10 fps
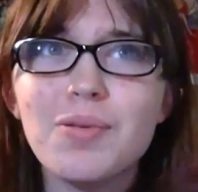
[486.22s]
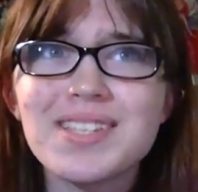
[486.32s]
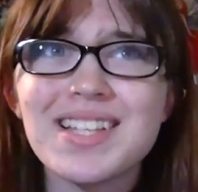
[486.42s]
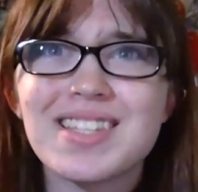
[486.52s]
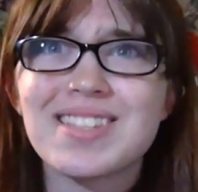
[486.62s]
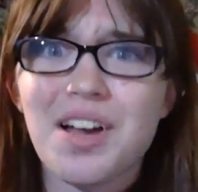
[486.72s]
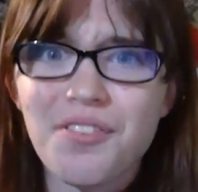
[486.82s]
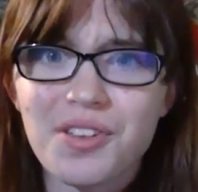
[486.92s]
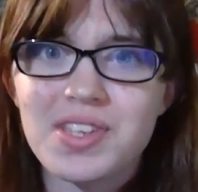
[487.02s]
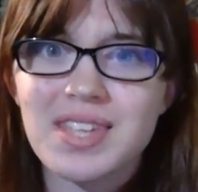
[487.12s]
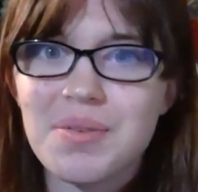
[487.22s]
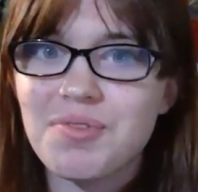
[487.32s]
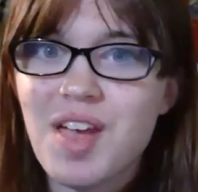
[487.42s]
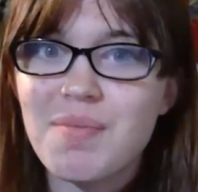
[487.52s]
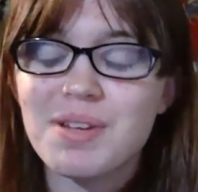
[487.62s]
I almost said suffer the same
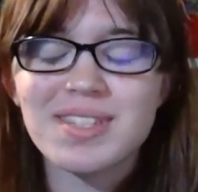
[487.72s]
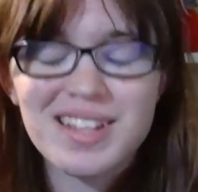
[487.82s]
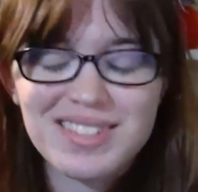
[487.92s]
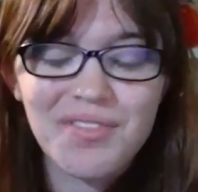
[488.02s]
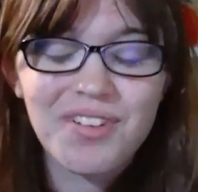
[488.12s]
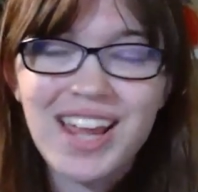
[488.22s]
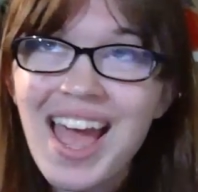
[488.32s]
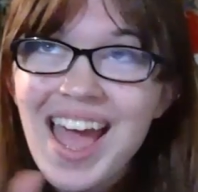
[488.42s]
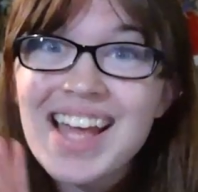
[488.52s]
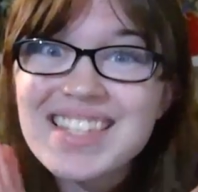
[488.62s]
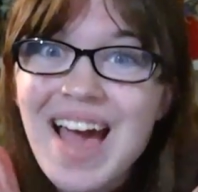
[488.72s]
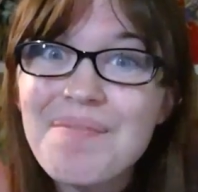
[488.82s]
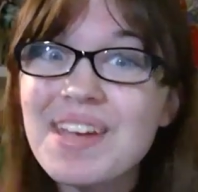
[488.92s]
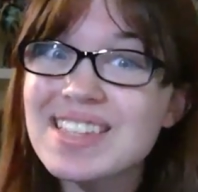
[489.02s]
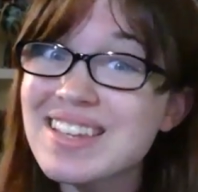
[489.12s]
fate, but it's not suffering. It's
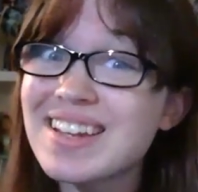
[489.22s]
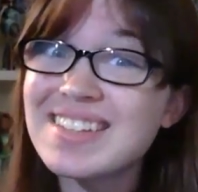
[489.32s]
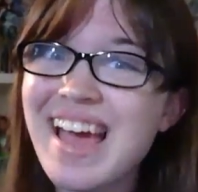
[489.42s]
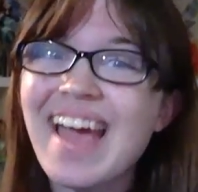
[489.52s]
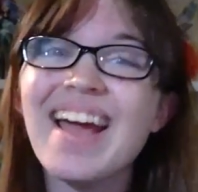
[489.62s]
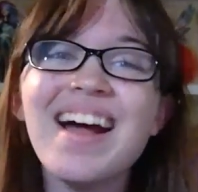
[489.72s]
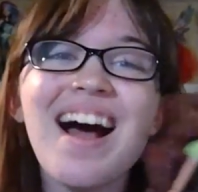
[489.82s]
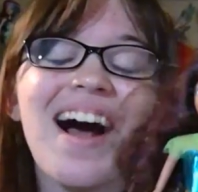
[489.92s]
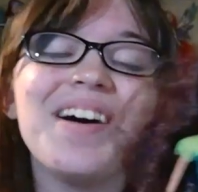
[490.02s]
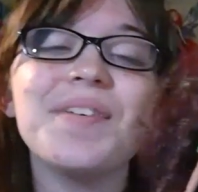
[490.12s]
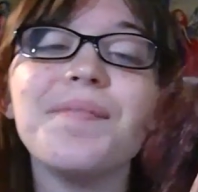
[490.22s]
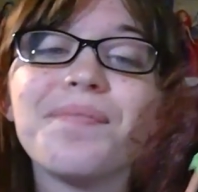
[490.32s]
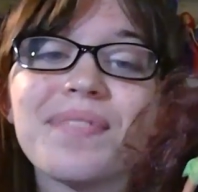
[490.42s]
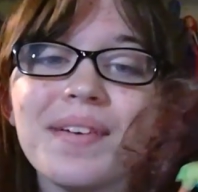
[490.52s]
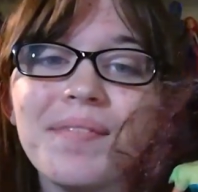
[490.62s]
happy. It's a good day.
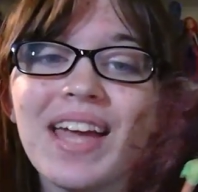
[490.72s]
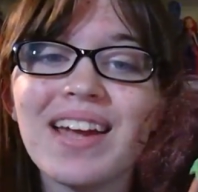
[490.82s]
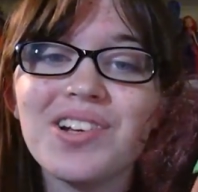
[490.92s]
Um, but yeah,